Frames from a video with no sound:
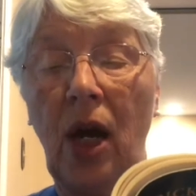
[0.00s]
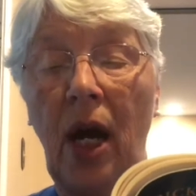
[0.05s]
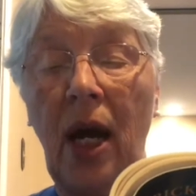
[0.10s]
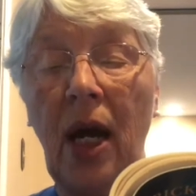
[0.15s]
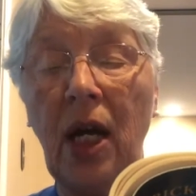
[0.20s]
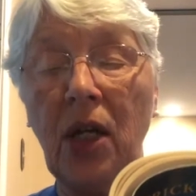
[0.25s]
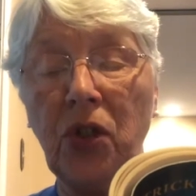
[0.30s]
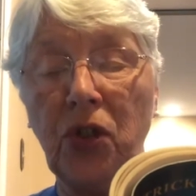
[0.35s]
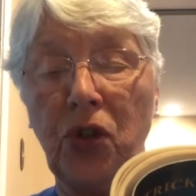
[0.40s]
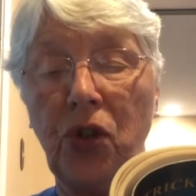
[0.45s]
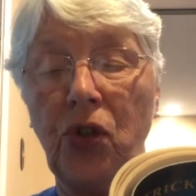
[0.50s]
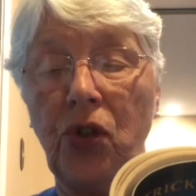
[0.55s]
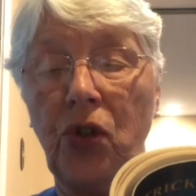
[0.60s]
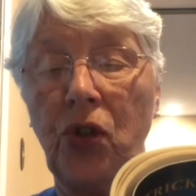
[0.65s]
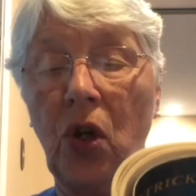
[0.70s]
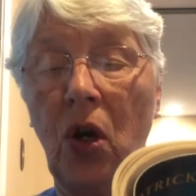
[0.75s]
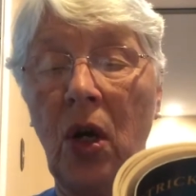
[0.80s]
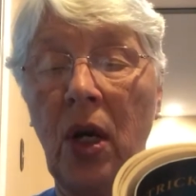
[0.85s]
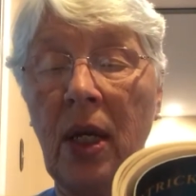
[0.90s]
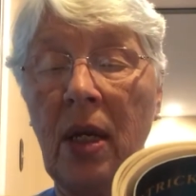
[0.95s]
Hush,
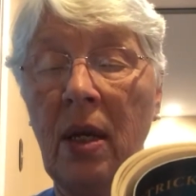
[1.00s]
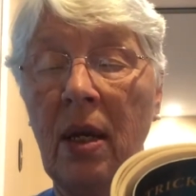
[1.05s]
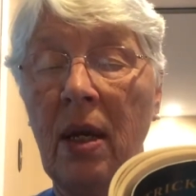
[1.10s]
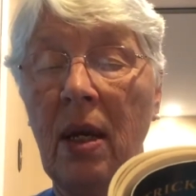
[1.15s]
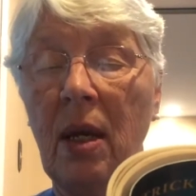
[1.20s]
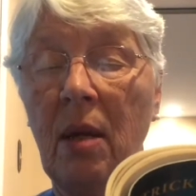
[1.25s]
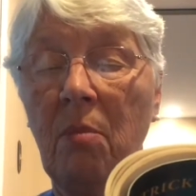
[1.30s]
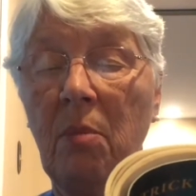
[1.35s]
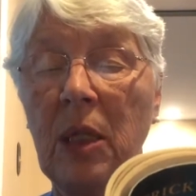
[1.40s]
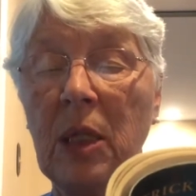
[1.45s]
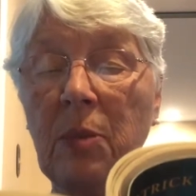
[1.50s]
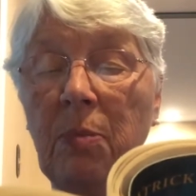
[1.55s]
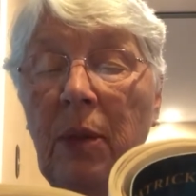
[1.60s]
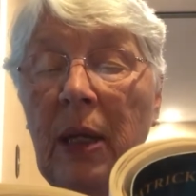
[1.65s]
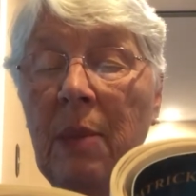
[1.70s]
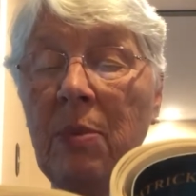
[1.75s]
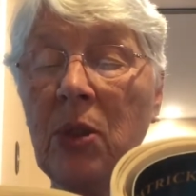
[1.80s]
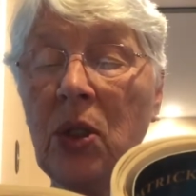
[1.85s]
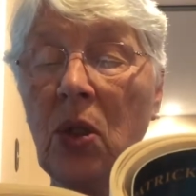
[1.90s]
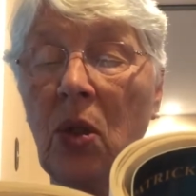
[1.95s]
John, Miss
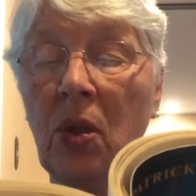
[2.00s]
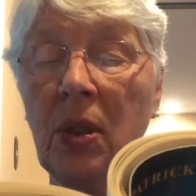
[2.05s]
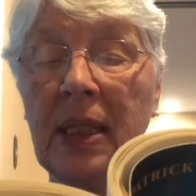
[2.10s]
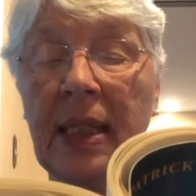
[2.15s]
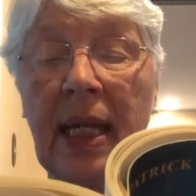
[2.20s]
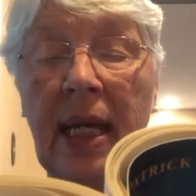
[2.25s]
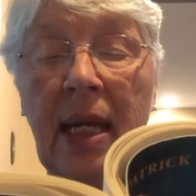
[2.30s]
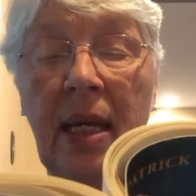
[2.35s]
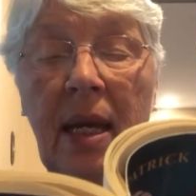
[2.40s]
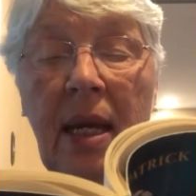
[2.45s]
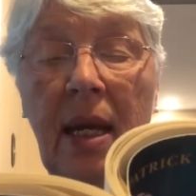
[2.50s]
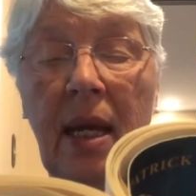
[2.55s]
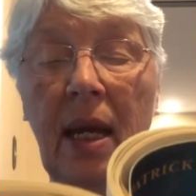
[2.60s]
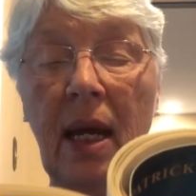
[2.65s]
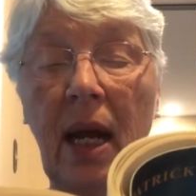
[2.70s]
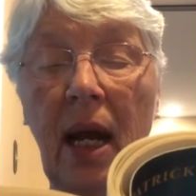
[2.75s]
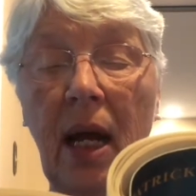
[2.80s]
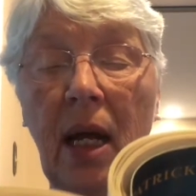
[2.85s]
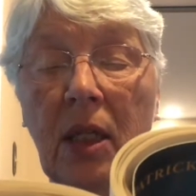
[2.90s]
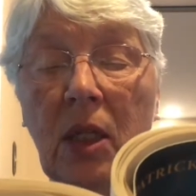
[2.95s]
Plimsoll said.
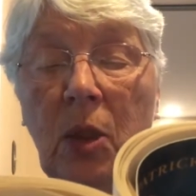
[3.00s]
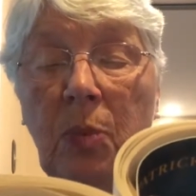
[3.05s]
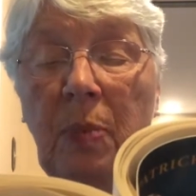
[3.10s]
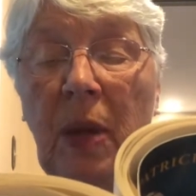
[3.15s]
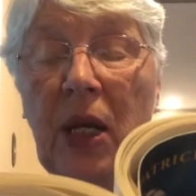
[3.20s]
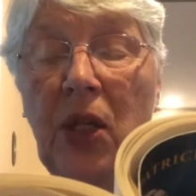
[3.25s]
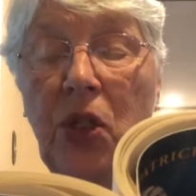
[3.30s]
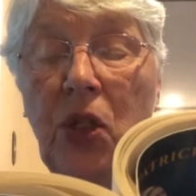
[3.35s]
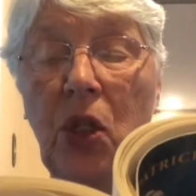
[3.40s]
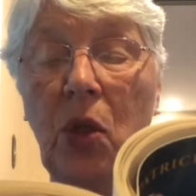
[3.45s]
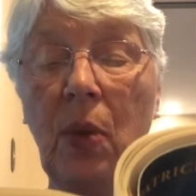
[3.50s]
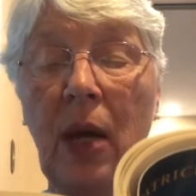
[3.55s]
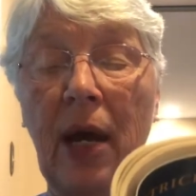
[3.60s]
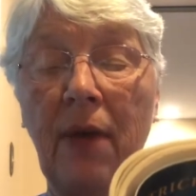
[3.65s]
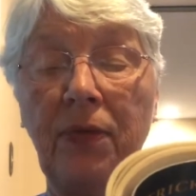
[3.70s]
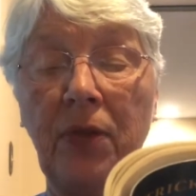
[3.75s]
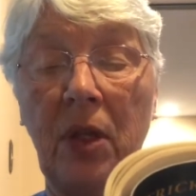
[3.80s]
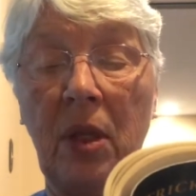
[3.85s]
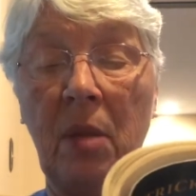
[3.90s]
I'll speak to you after the